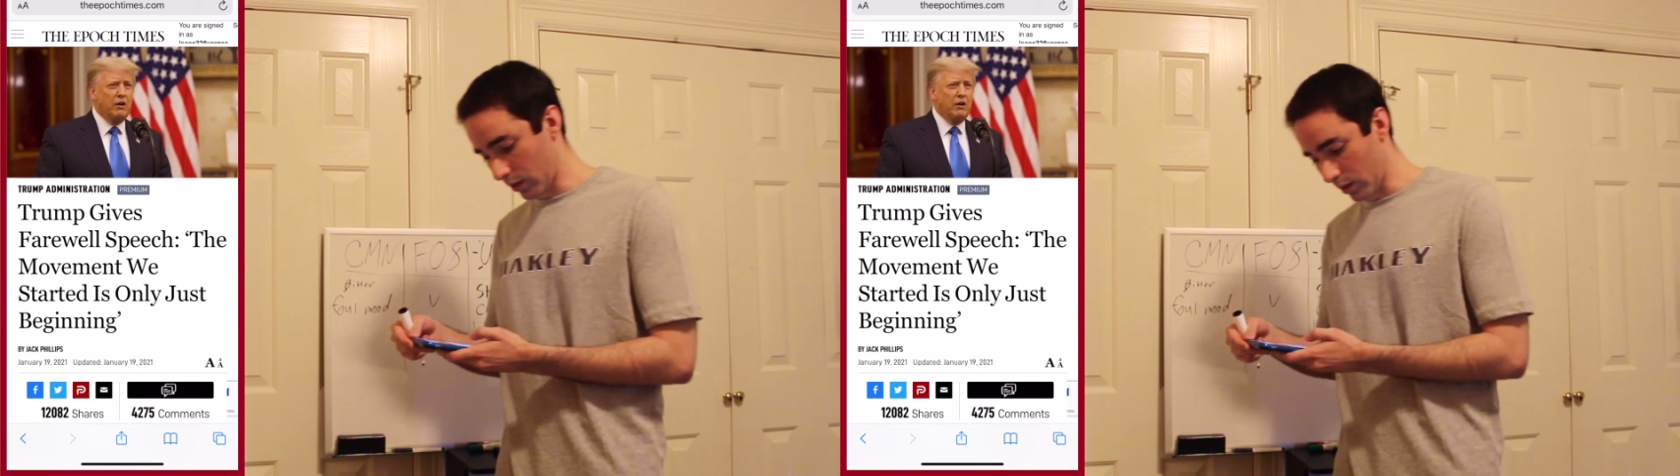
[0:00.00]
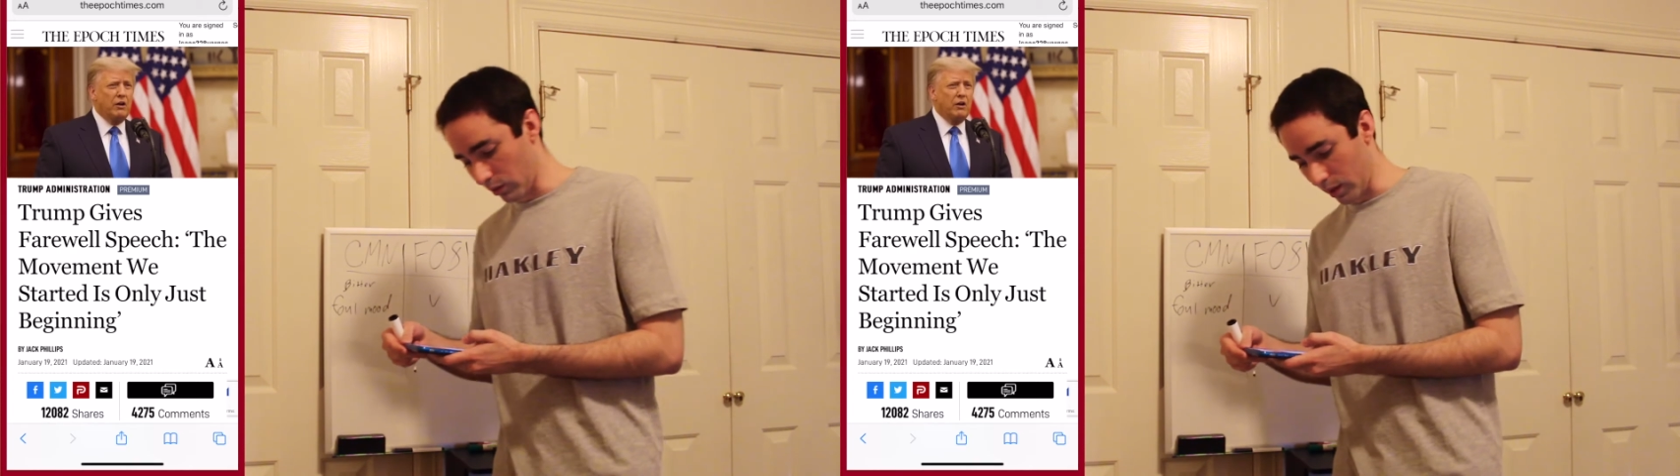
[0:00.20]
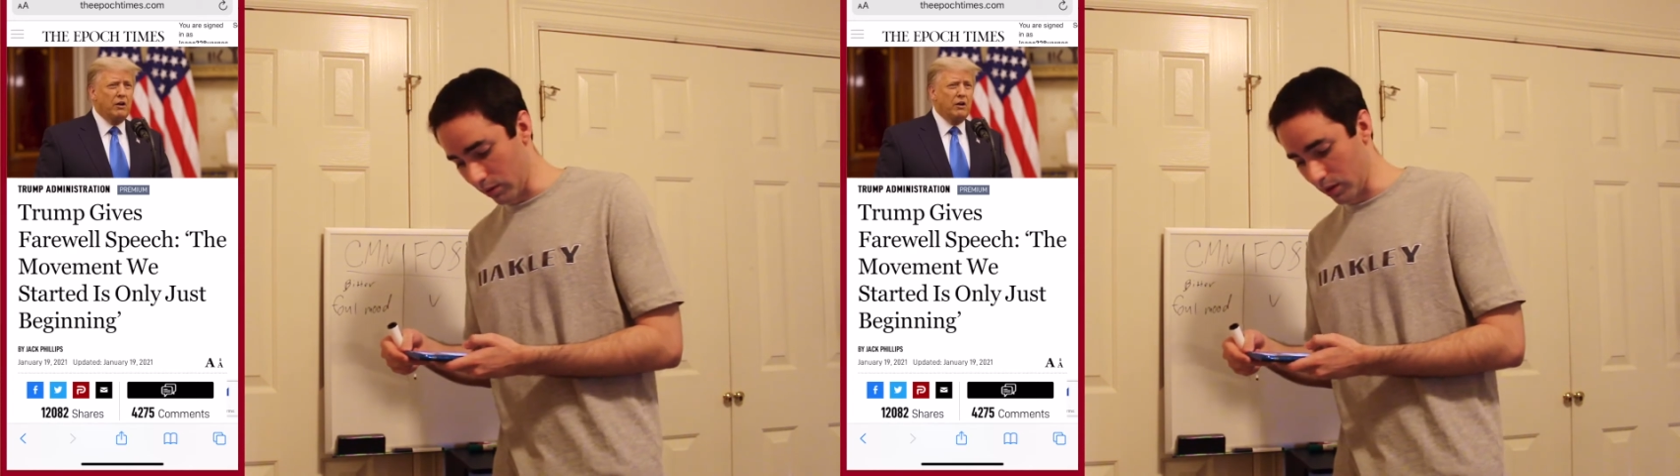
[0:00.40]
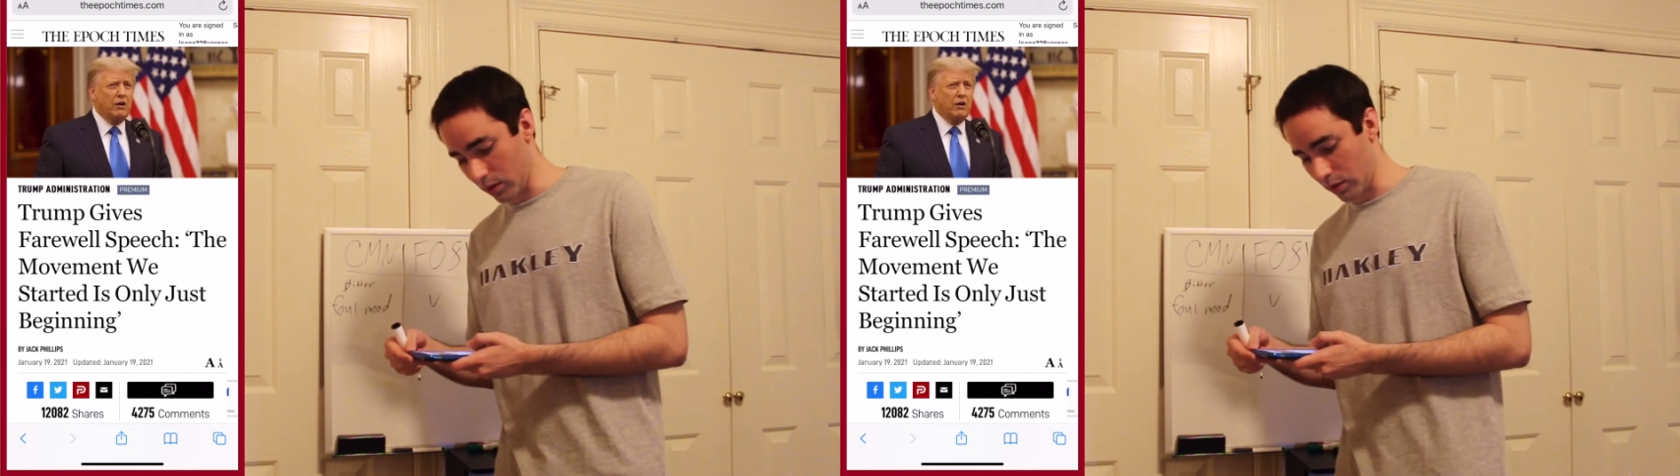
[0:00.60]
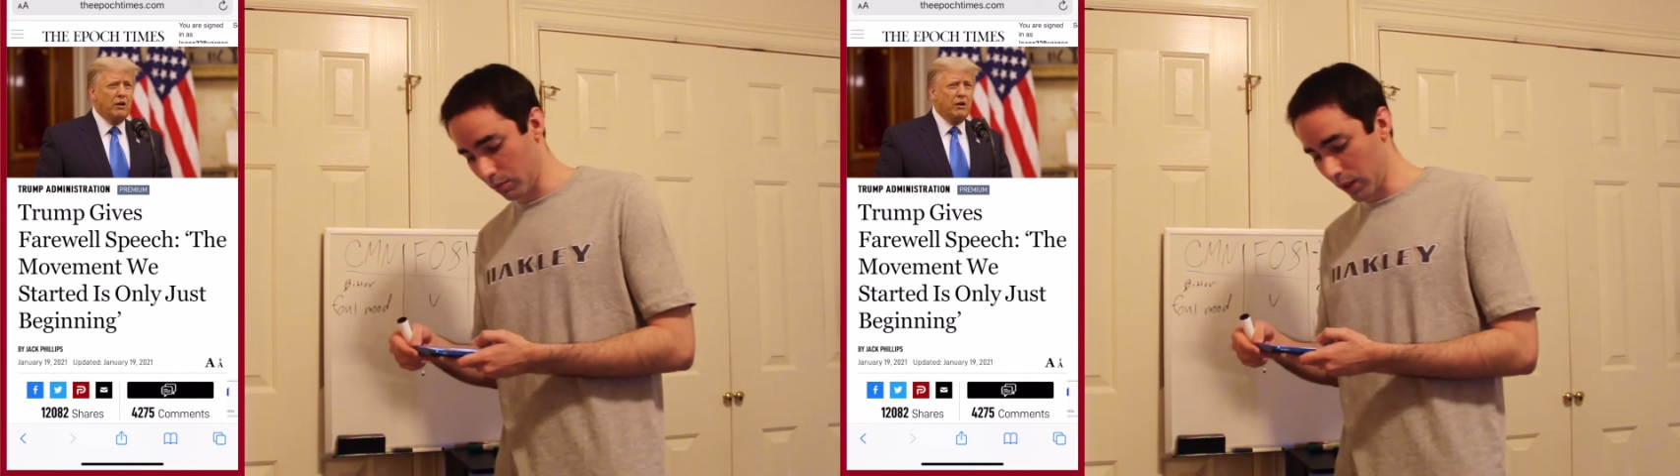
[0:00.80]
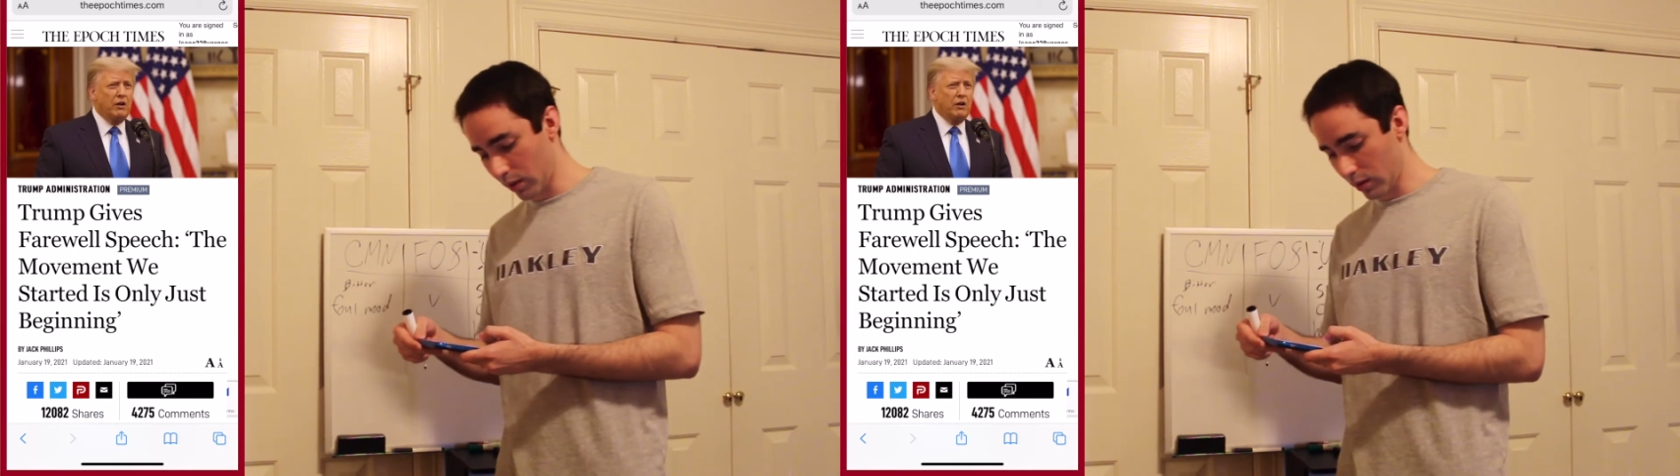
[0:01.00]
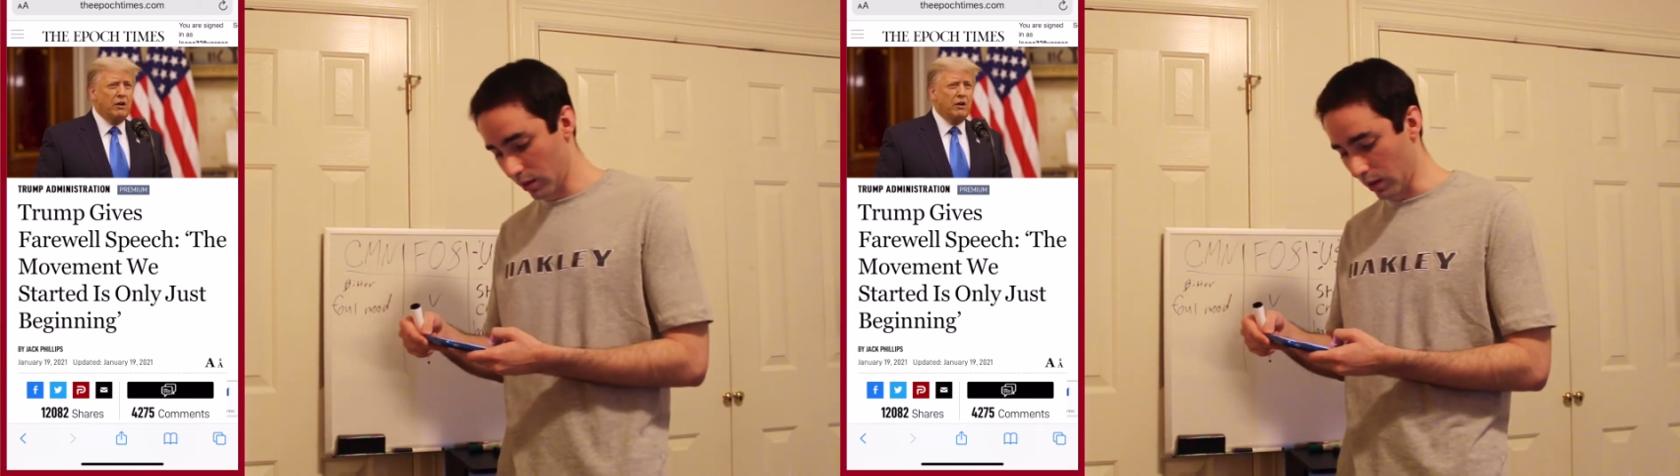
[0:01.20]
his farewell speech.